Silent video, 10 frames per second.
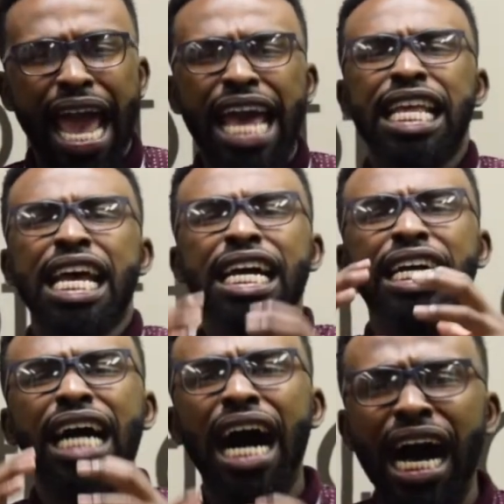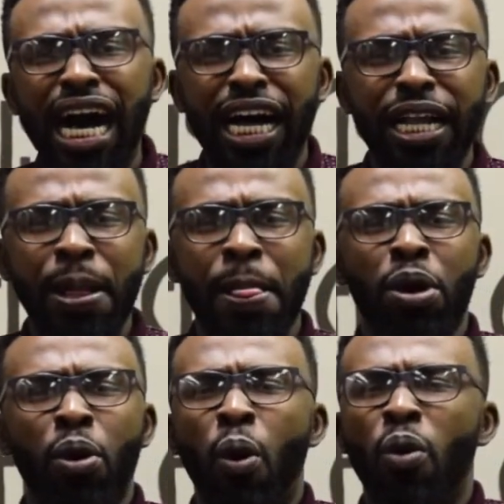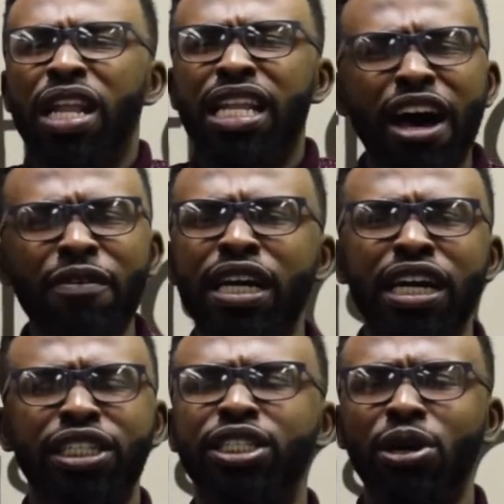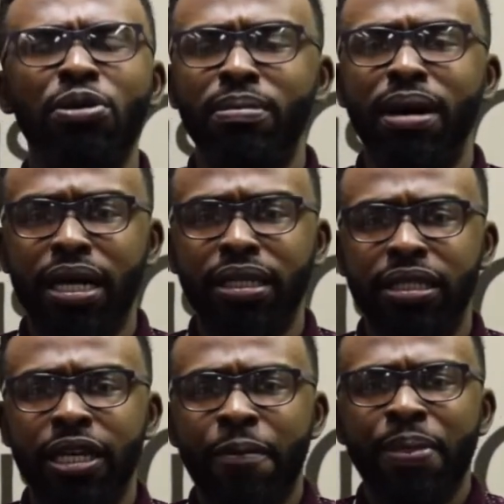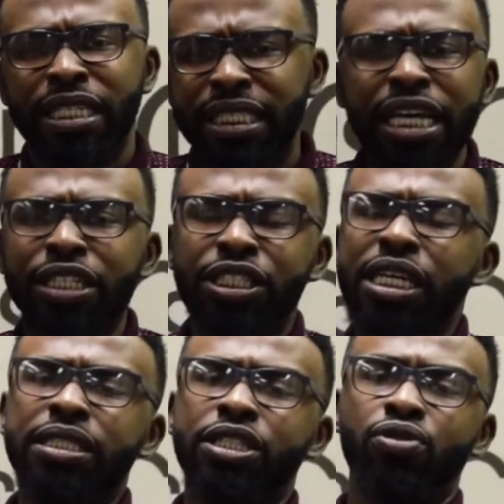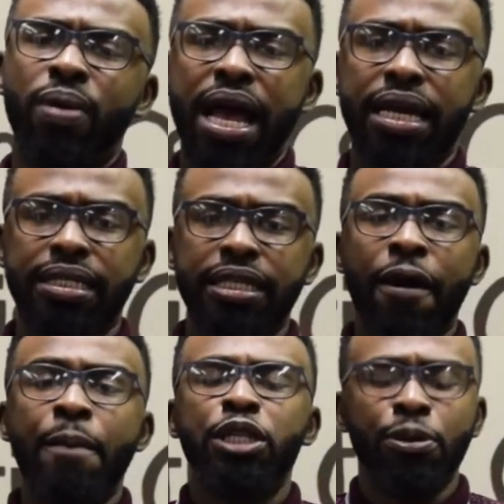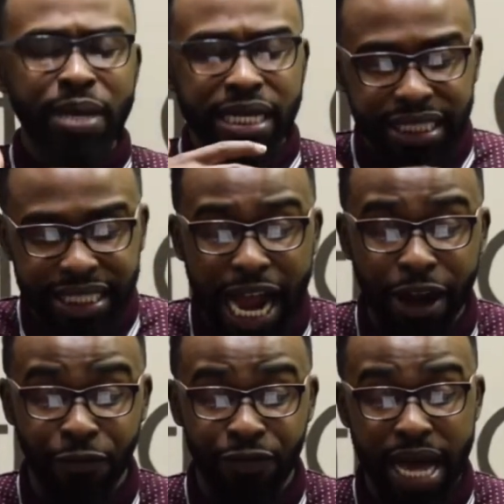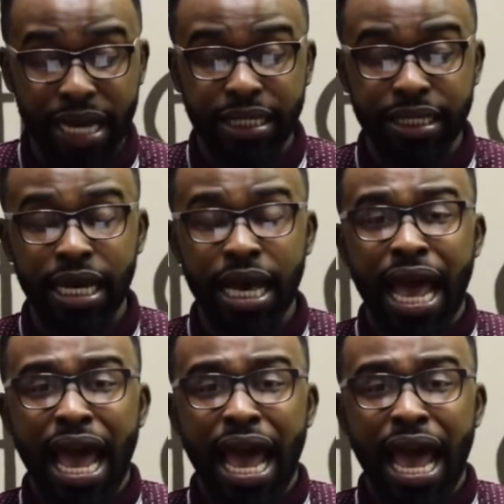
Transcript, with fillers: And God, loving us so much, sent Jesus Christ to be a sacrifice.